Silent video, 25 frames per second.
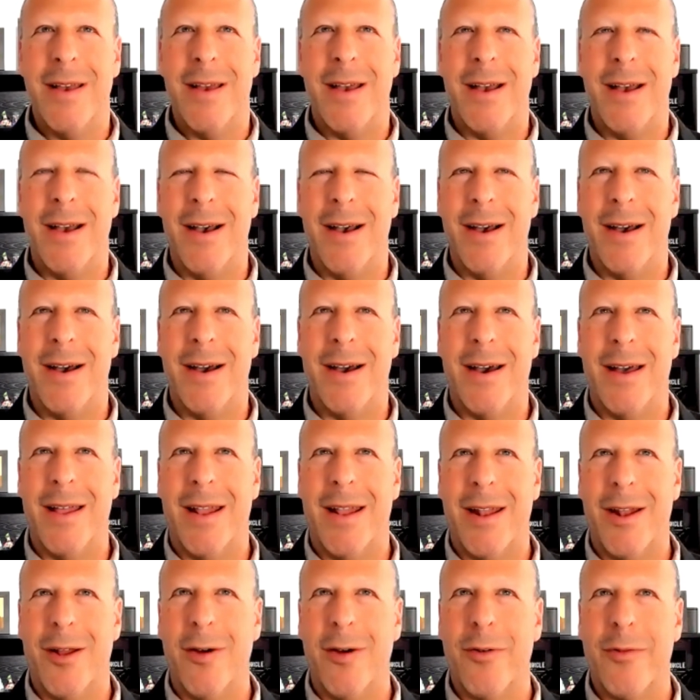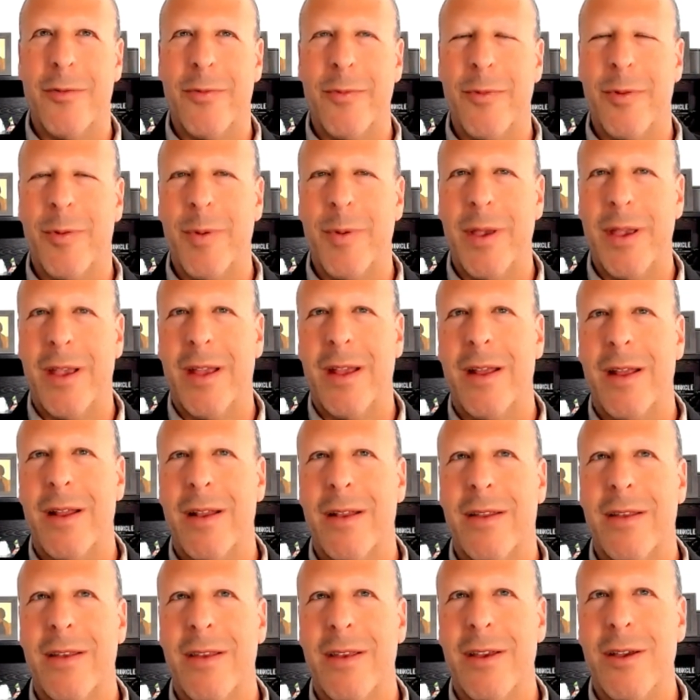And I know from speaking
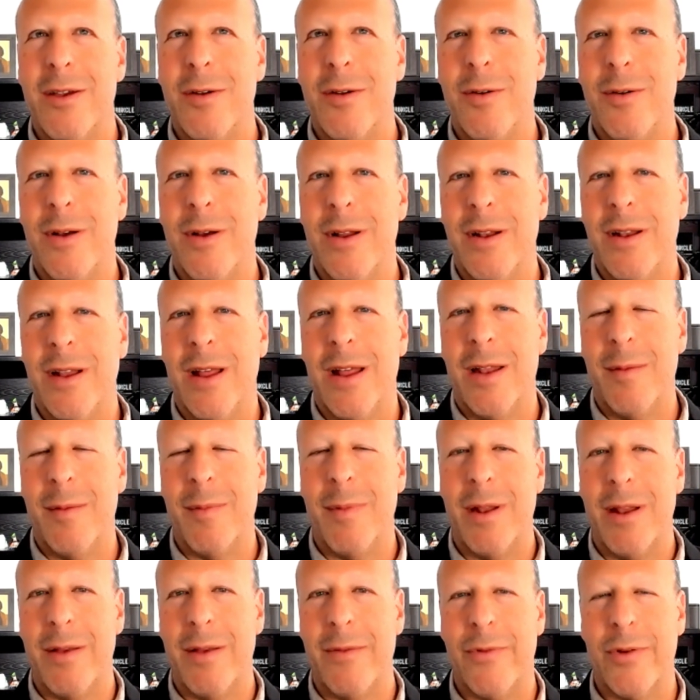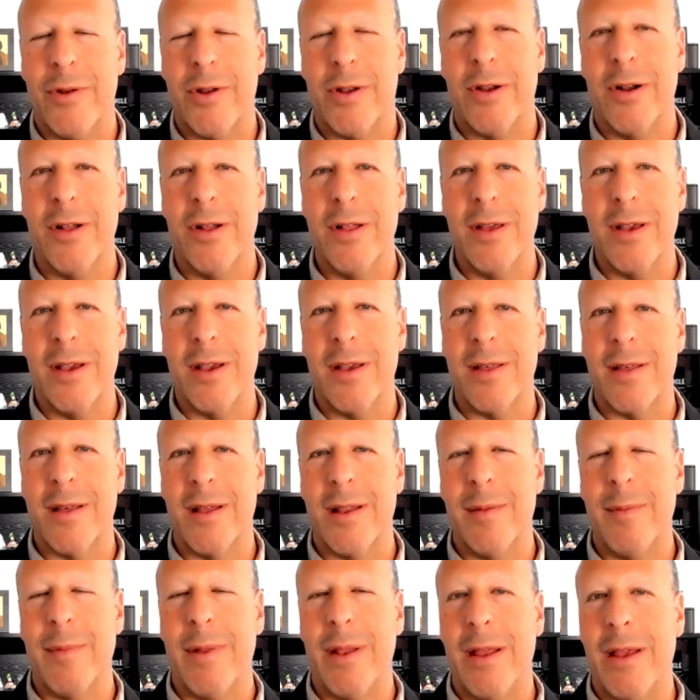to you and many of your colleagues that
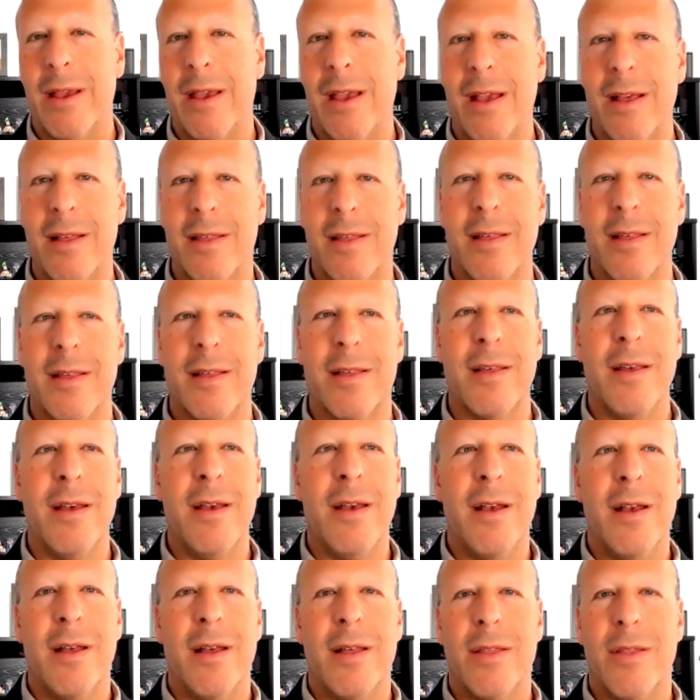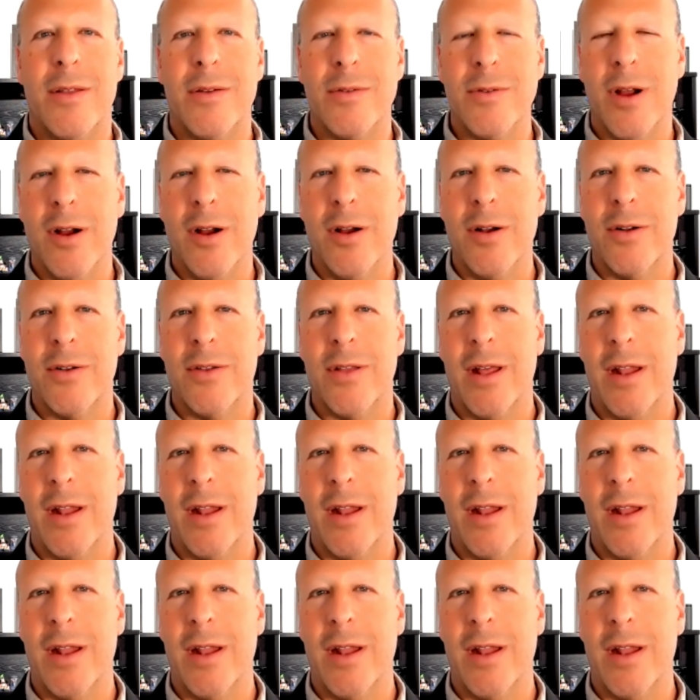in many cases there aren't.